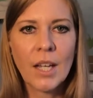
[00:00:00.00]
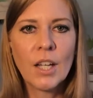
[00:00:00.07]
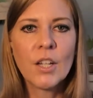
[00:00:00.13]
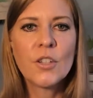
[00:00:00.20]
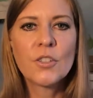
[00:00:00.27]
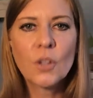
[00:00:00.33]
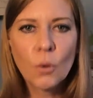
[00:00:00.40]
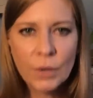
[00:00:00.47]

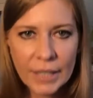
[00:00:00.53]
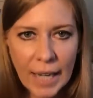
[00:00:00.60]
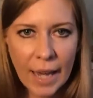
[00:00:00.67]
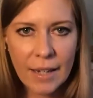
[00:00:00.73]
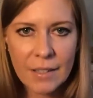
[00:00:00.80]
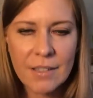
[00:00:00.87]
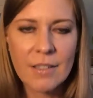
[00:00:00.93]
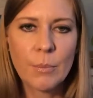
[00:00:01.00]
So
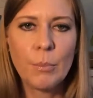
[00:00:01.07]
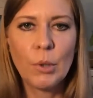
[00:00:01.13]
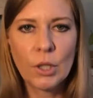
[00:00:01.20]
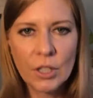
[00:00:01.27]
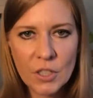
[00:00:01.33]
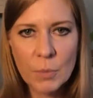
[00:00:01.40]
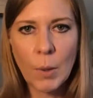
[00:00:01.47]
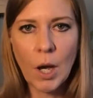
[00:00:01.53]
yes,
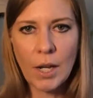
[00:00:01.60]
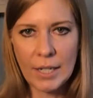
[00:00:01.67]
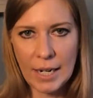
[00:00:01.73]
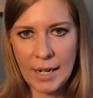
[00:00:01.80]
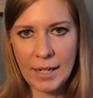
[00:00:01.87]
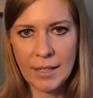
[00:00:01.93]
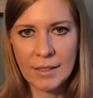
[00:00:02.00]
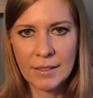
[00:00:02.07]
book a spa
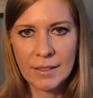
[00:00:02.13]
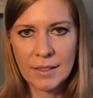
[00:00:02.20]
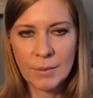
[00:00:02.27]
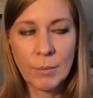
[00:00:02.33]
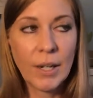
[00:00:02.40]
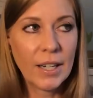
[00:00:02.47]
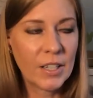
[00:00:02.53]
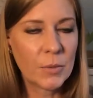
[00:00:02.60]
day.
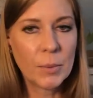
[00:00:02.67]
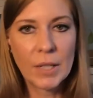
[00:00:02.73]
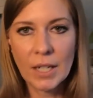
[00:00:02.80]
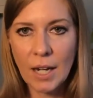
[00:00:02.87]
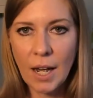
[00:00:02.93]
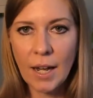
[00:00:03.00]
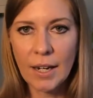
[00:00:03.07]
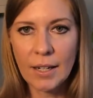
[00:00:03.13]
My husband
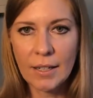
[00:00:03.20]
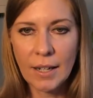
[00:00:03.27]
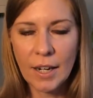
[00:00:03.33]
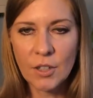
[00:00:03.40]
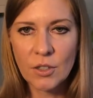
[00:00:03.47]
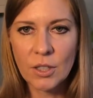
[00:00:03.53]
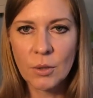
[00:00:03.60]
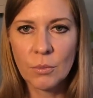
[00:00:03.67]
and I
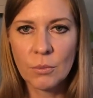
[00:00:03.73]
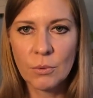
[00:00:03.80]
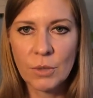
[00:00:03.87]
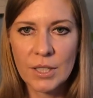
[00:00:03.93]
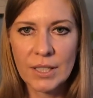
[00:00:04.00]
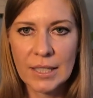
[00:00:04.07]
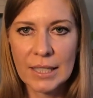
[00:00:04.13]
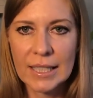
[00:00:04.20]
actually
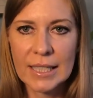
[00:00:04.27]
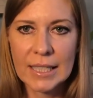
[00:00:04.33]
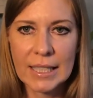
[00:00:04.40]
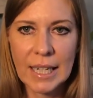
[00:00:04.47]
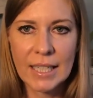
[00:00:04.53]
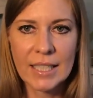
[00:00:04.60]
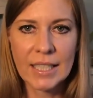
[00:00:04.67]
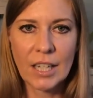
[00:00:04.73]
recently did
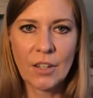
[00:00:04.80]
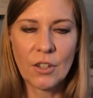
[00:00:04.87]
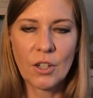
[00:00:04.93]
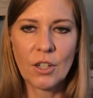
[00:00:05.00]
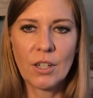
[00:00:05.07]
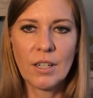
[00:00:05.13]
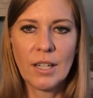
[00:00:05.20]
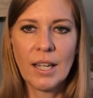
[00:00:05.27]
that
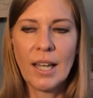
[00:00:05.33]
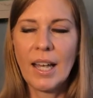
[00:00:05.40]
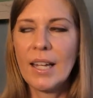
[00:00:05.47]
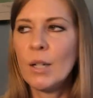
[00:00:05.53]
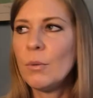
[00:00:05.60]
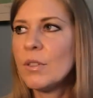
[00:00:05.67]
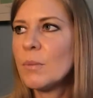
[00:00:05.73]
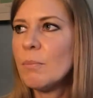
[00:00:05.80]
together,
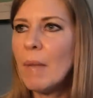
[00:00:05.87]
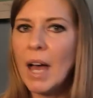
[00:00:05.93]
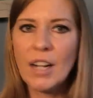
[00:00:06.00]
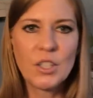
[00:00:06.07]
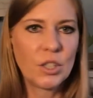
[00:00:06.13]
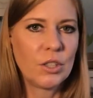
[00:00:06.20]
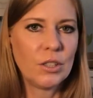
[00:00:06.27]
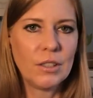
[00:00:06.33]
and it was
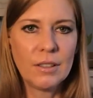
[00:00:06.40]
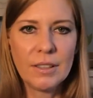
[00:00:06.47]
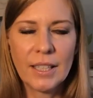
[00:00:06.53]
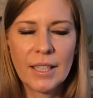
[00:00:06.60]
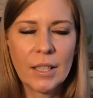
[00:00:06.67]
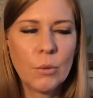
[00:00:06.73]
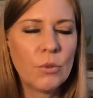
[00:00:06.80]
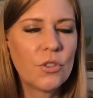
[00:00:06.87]
magical.
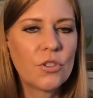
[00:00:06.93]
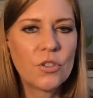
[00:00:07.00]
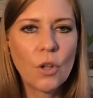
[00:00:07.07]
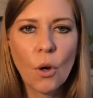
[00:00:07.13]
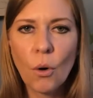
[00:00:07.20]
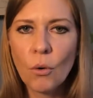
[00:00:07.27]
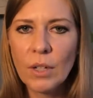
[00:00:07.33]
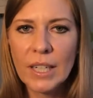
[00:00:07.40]
Like it was
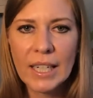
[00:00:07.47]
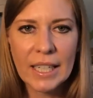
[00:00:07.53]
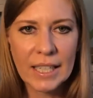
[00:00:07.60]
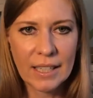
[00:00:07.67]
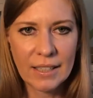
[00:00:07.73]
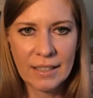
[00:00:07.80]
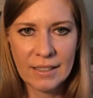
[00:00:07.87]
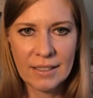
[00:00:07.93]
so
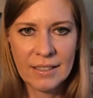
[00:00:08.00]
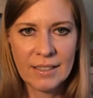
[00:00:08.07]
needed.